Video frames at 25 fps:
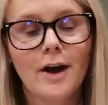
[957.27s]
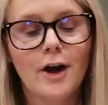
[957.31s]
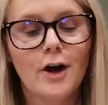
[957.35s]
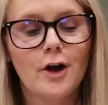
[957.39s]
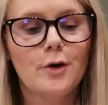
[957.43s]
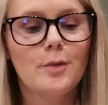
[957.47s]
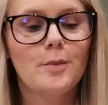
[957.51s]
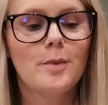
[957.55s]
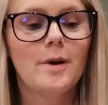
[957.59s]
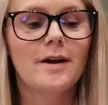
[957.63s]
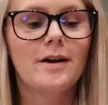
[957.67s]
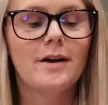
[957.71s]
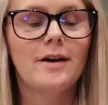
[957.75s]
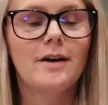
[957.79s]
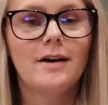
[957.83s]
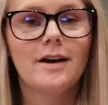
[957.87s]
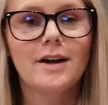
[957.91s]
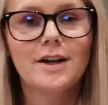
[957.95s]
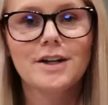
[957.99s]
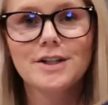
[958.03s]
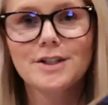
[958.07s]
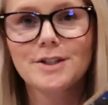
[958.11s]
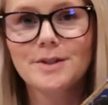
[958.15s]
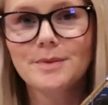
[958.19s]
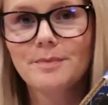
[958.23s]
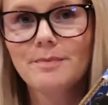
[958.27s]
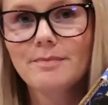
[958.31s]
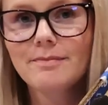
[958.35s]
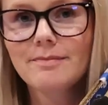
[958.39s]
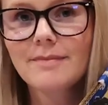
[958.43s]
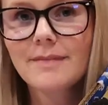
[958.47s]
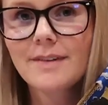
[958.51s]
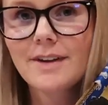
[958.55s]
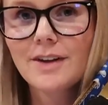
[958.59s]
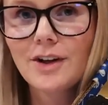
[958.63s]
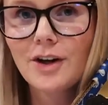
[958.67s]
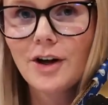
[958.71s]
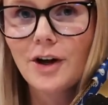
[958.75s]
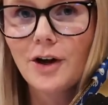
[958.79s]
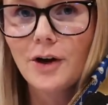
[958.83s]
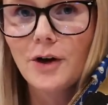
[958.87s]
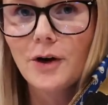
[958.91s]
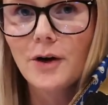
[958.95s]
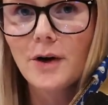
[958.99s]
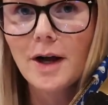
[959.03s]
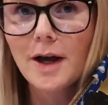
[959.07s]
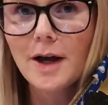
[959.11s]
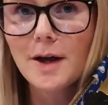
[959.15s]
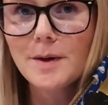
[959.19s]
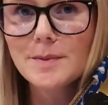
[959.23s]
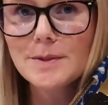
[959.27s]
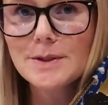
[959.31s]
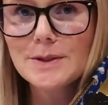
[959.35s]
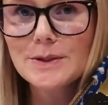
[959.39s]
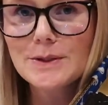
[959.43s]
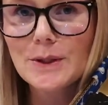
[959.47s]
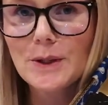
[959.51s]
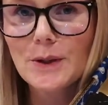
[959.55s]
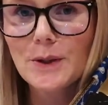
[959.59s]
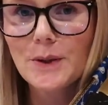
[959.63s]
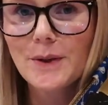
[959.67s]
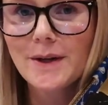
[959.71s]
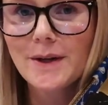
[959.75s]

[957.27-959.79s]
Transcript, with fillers: Oh my gosh. Y'all, I am so